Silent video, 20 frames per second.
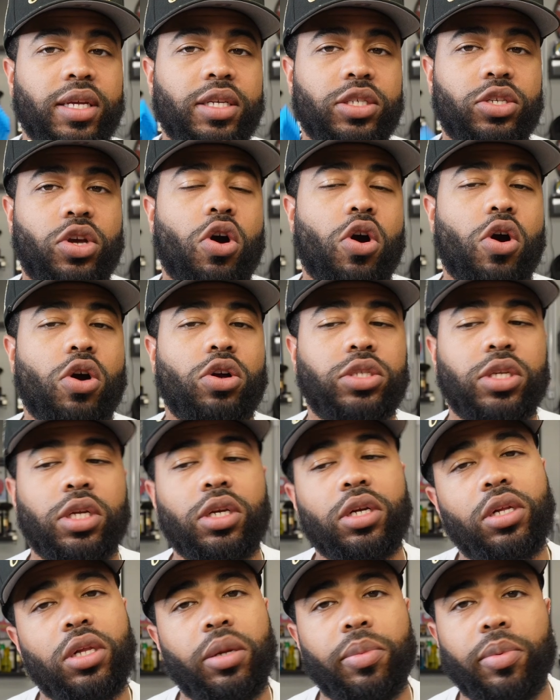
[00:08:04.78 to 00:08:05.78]
these guards than
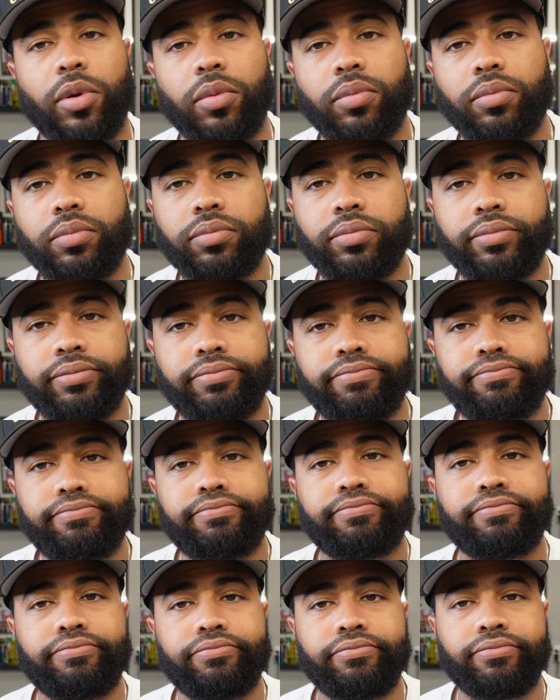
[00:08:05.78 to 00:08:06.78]
the clipper.
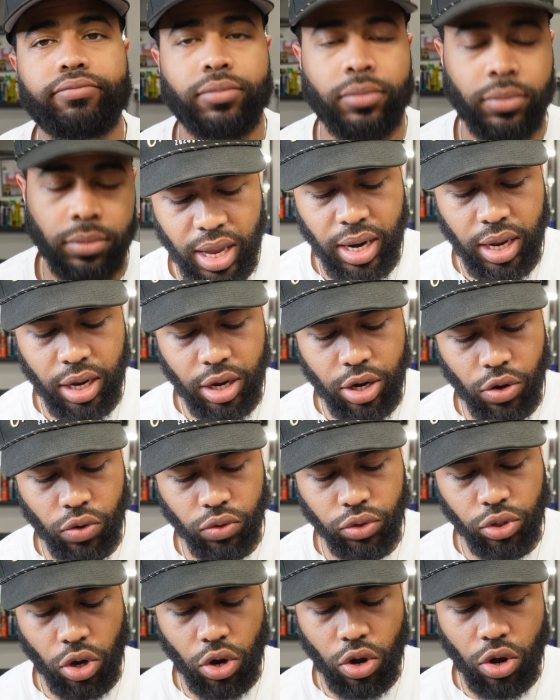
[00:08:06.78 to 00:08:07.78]
And it
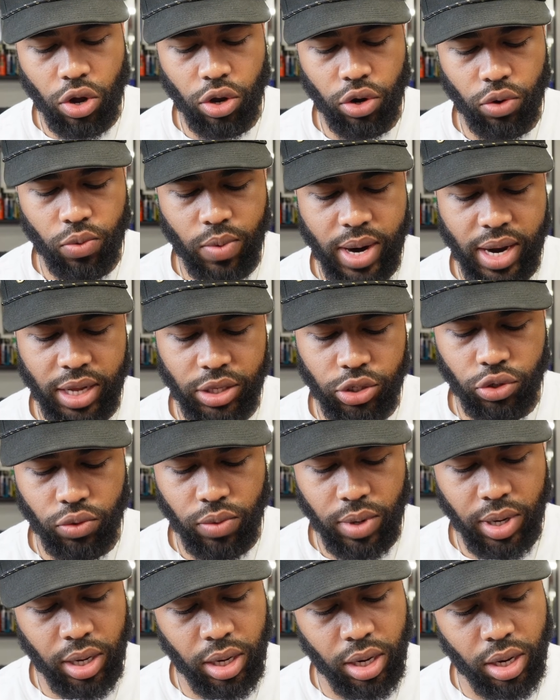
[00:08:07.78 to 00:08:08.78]
goes all the way
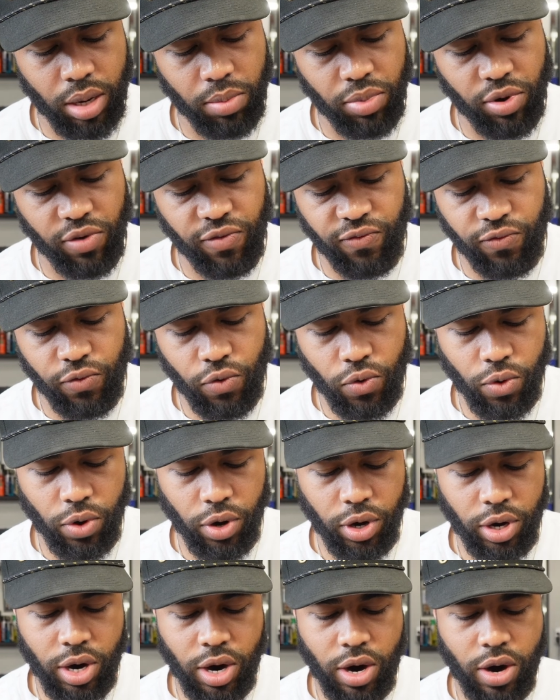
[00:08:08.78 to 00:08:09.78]
to a number
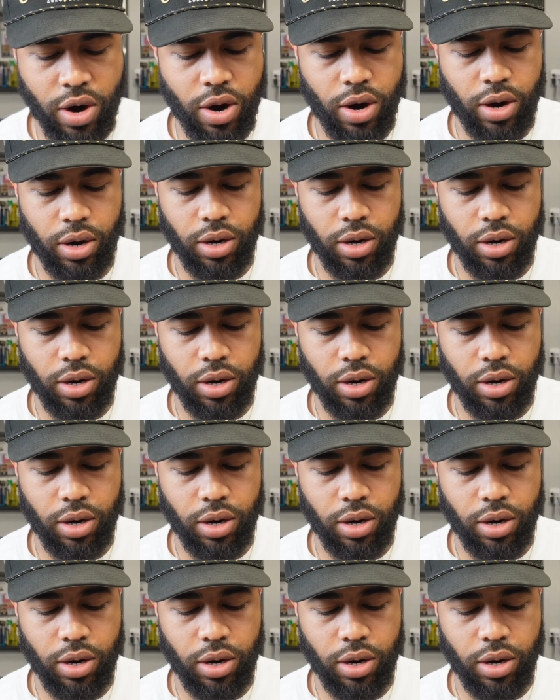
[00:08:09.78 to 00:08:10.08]
4 guard.